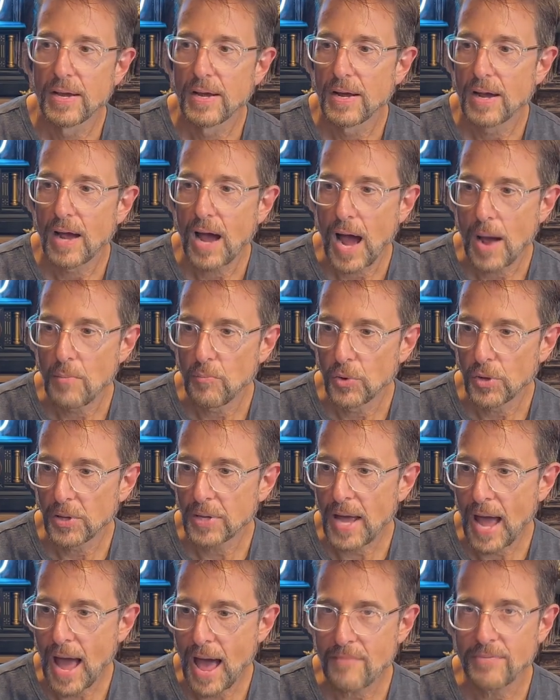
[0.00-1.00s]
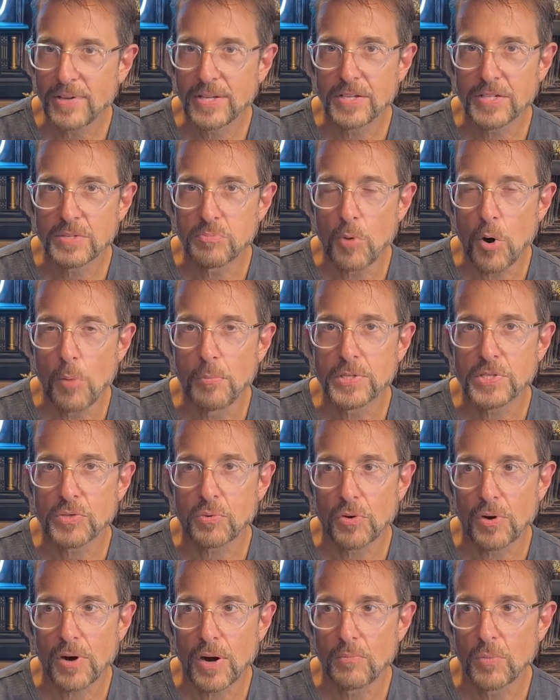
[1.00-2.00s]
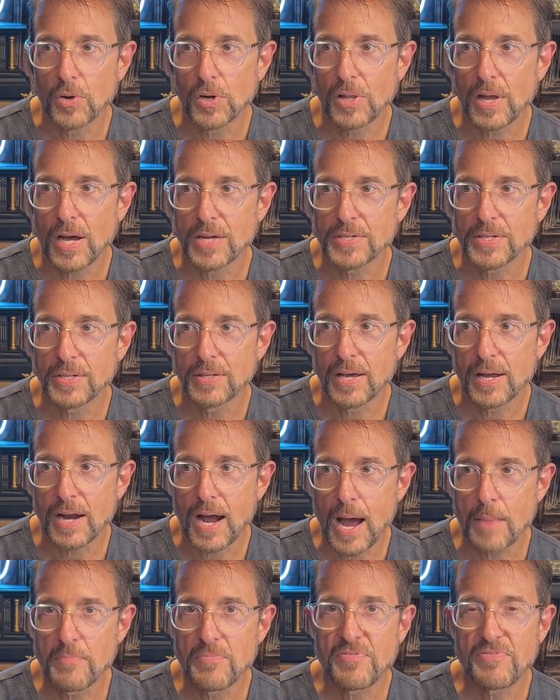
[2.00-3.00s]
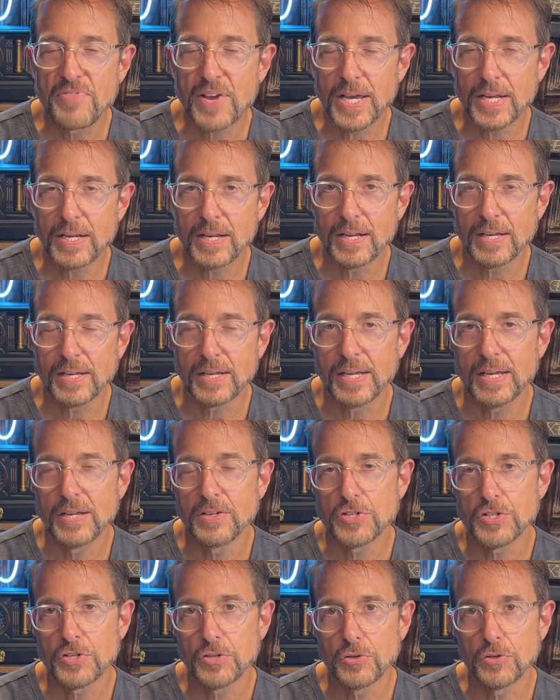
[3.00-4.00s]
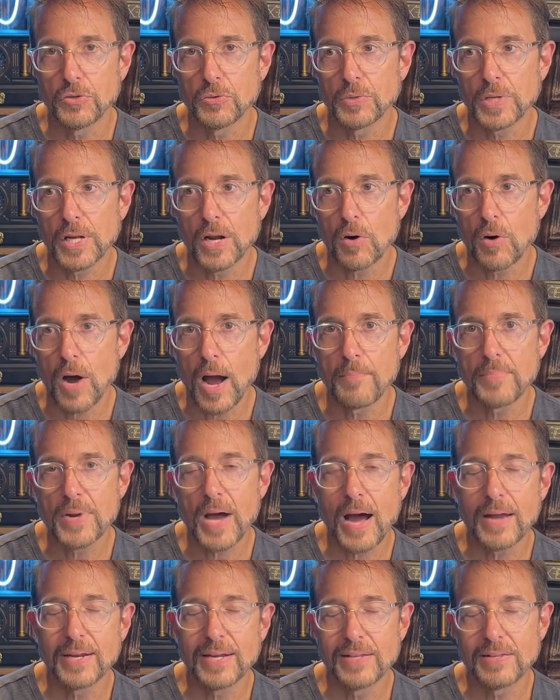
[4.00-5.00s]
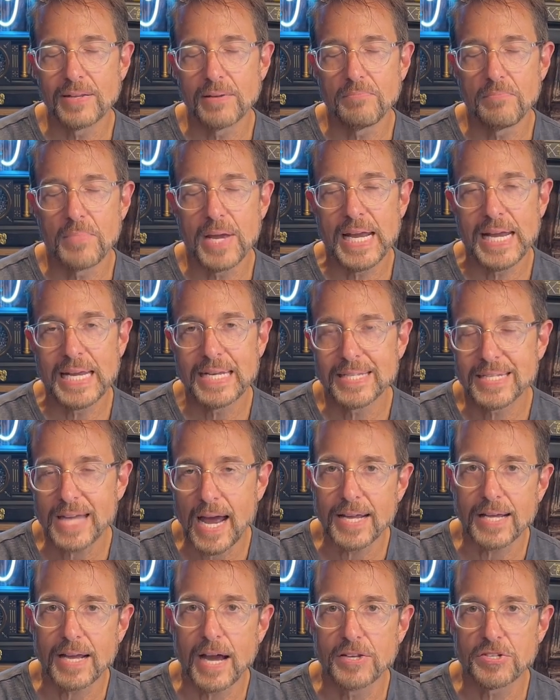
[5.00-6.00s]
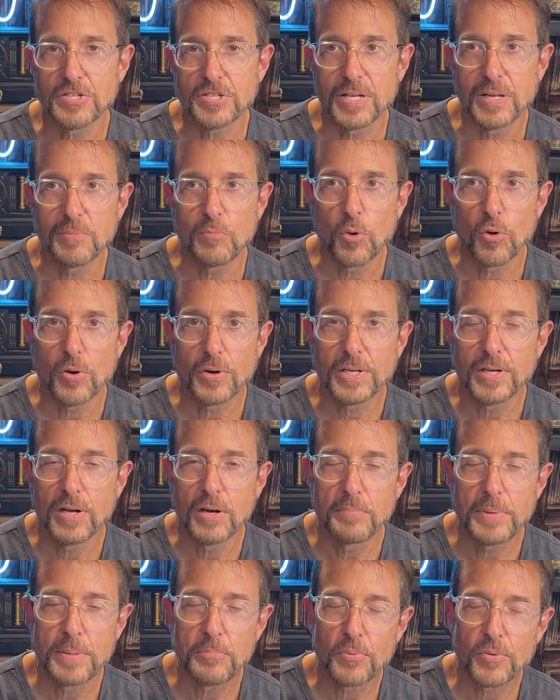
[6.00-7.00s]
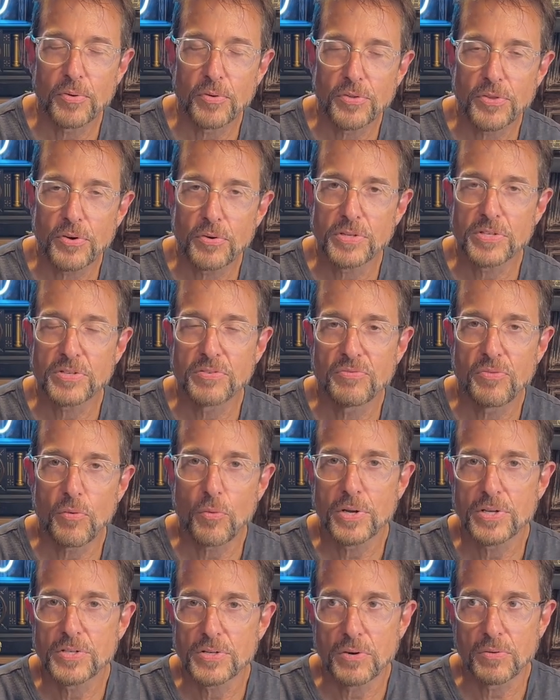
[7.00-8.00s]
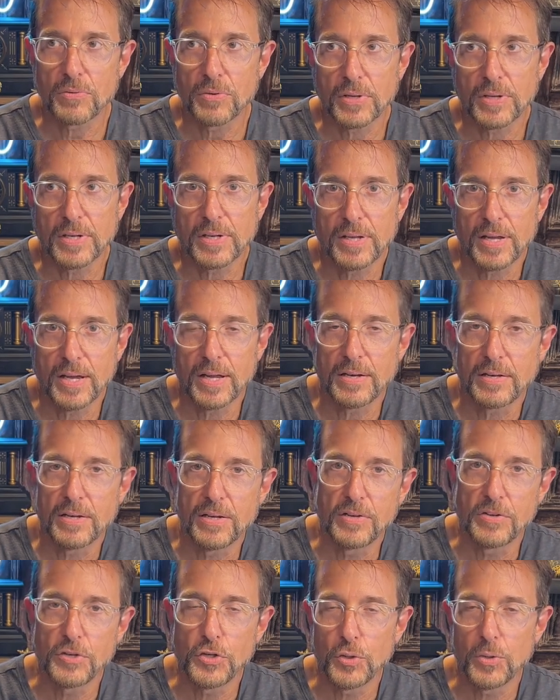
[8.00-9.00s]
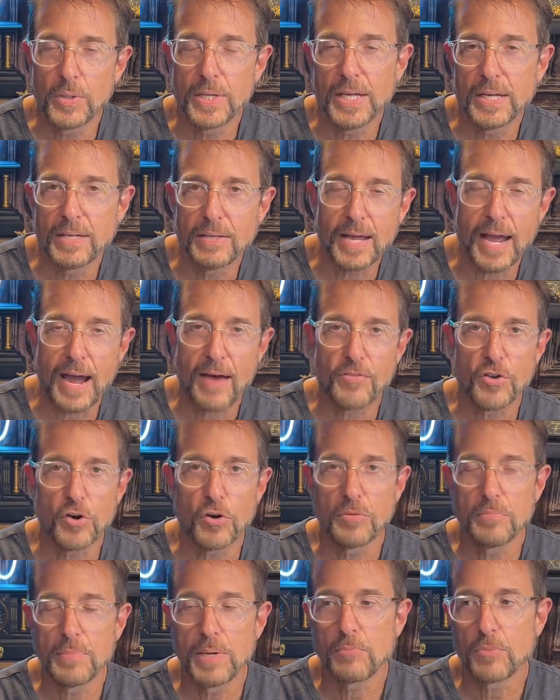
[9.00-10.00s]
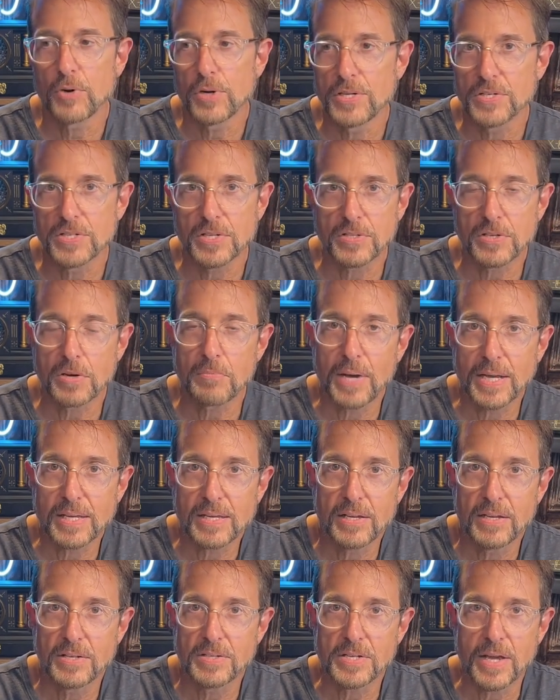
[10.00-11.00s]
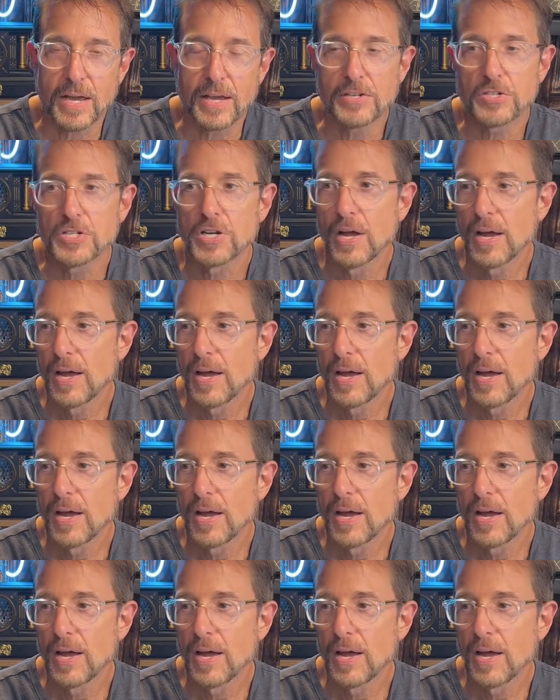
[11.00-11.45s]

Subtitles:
I'm really having these moments where I'm realizing that I'm fading into, I'm not in the main zeitgeist anymore. People in their 30s and 40s are really hitting it and doing it, and they have their own memories because they're my kids' age.